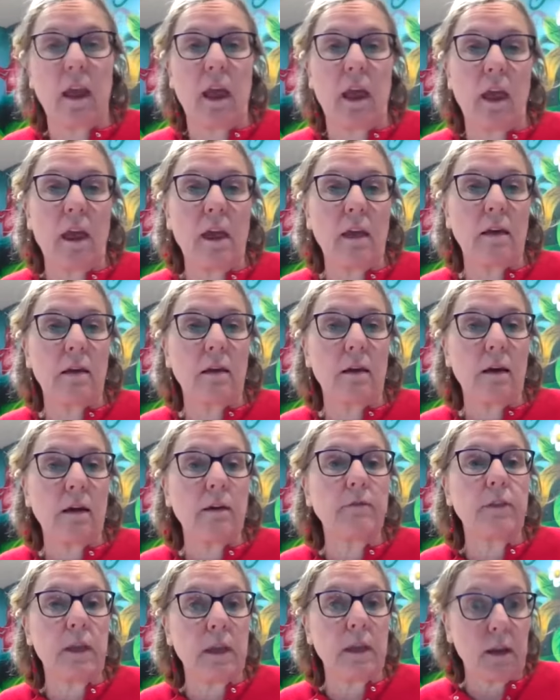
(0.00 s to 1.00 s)
day
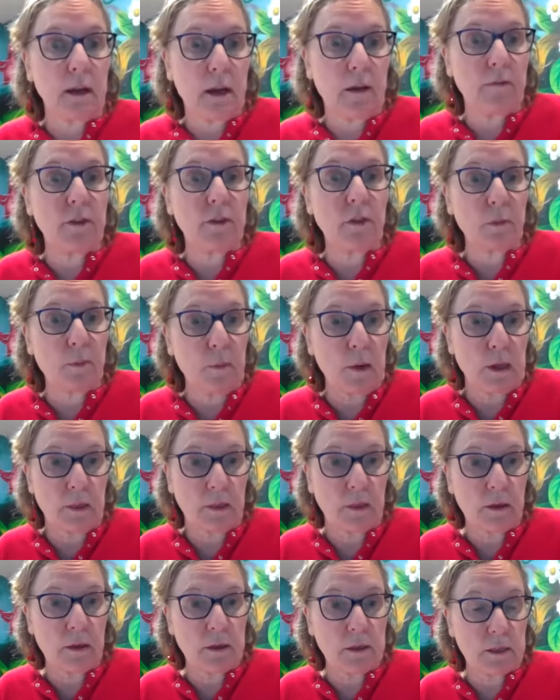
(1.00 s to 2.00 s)
of the 11th
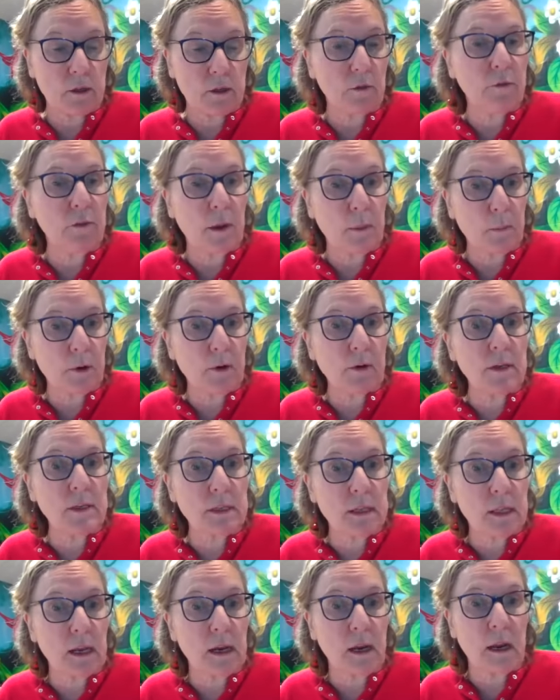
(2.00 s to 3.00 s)
month, because November
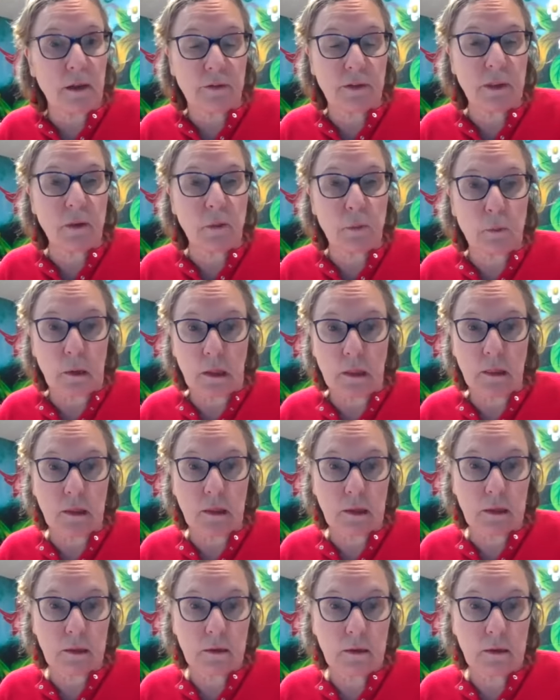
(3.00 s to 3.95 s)
is the 11th month.